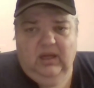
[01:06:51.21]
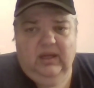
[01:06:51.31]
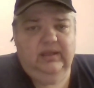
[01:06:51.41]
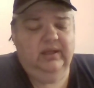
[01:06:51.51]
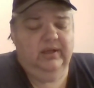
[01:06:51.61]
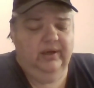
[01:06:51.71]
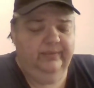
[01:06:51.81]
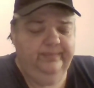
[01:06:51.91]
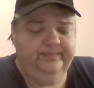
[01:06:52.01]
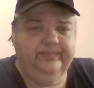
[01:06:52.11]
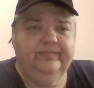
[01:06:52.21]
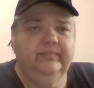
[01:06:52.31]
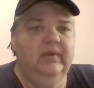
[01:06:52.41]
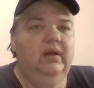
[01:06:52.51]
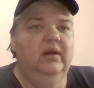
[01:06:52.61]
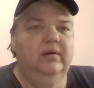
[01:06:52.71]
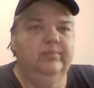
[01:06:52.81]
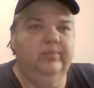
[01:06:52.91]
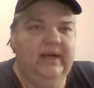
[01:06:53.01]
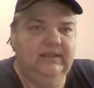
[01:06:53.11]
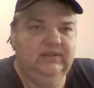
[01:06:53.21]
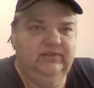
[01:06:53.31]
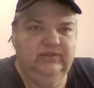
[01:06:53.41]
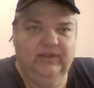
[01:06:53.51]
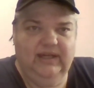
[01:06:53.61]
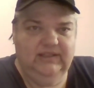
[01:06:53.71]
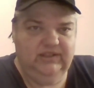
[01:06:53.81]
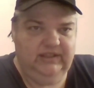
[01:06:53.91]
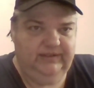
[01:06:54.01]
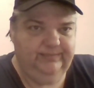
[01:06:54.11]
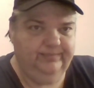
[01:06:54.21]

You know, practice your hygiene.